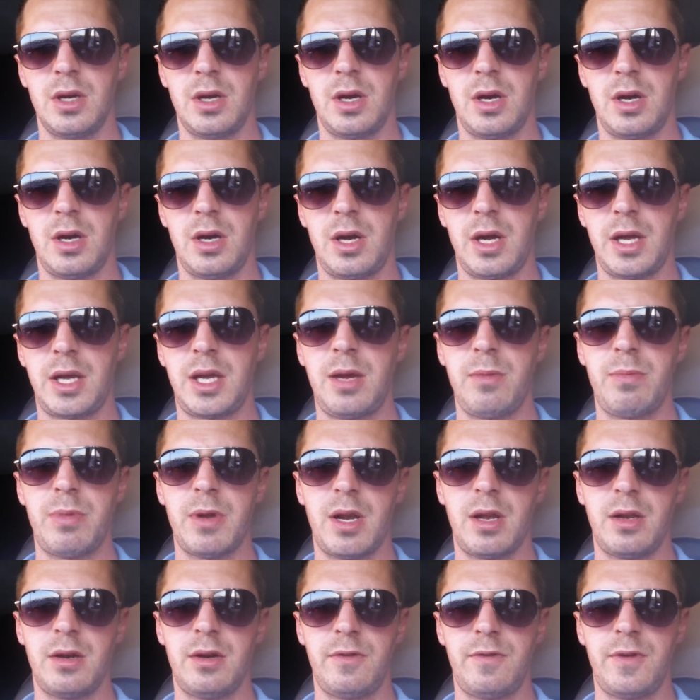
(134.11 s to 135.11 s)
I keep
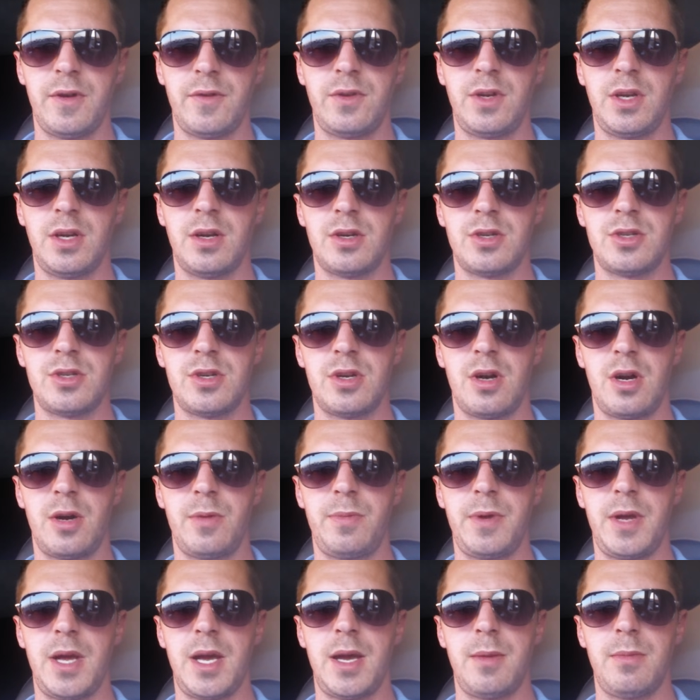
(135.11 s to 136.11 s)
it under 1500
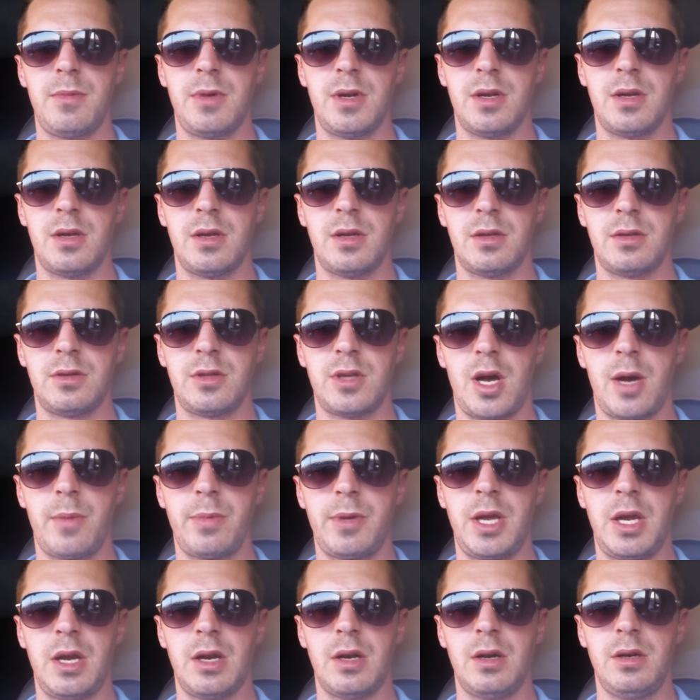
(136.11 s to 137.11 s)
RPM in top
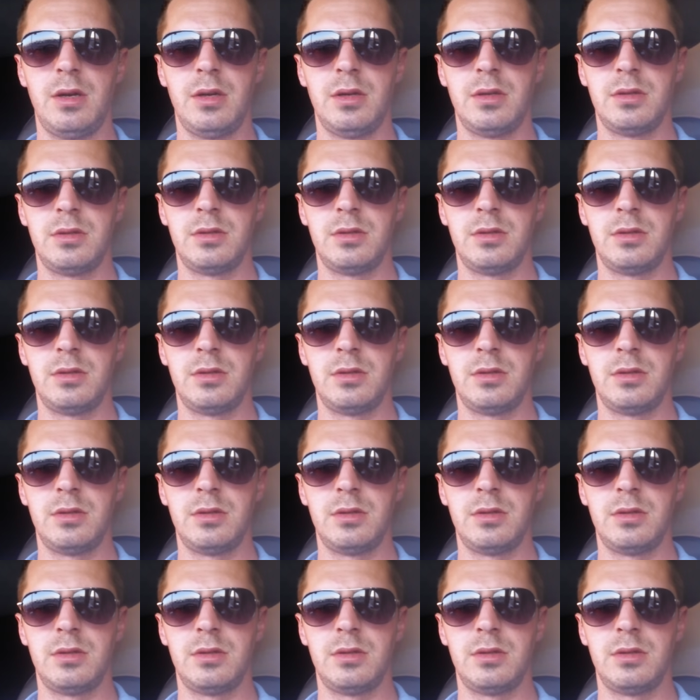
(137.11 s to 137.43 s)
gear.